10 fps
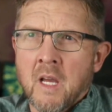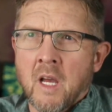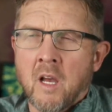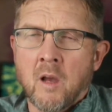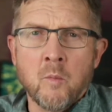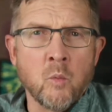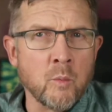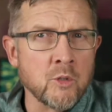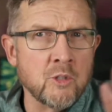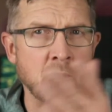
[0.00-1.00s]

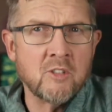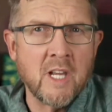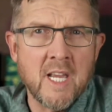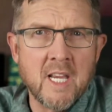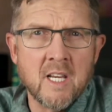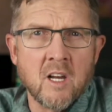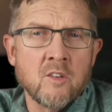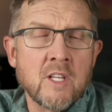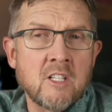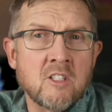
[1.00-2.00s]
What would you be saying
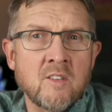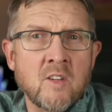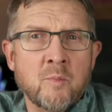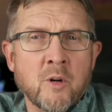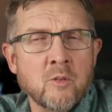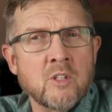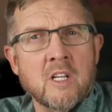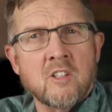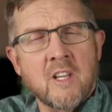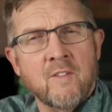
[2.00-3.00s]
on the interview
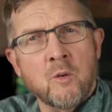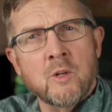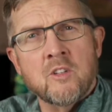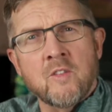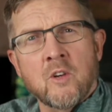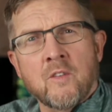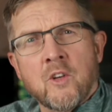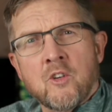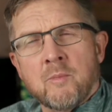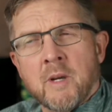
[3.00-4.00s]
process if you're interviewing a
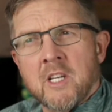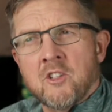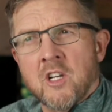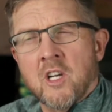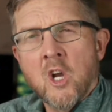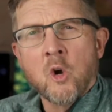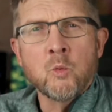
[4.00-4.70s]
future manager?